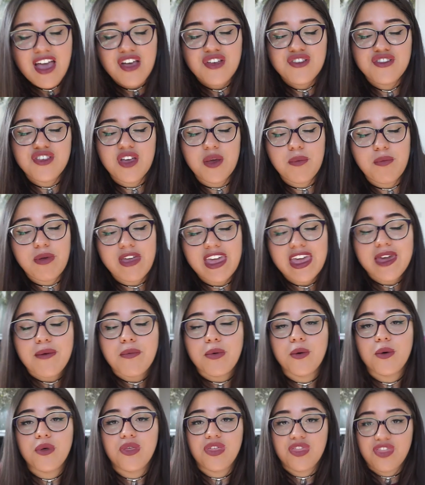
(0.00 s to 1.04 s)
So
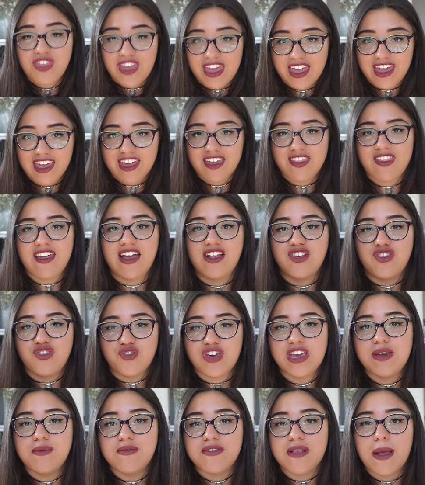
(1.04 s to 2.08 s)
people think that
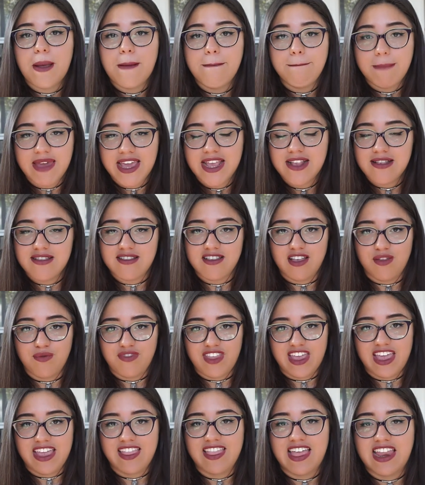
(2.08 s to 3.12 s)
dreams mean
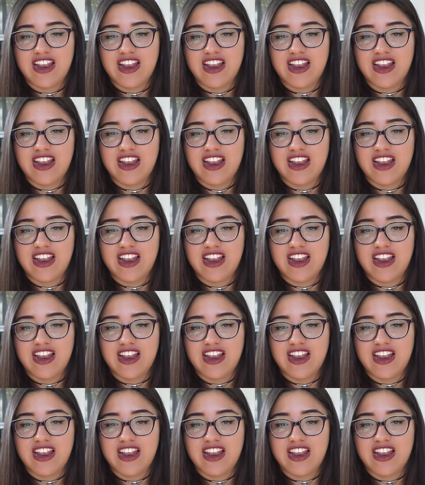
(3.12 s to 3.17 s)
something,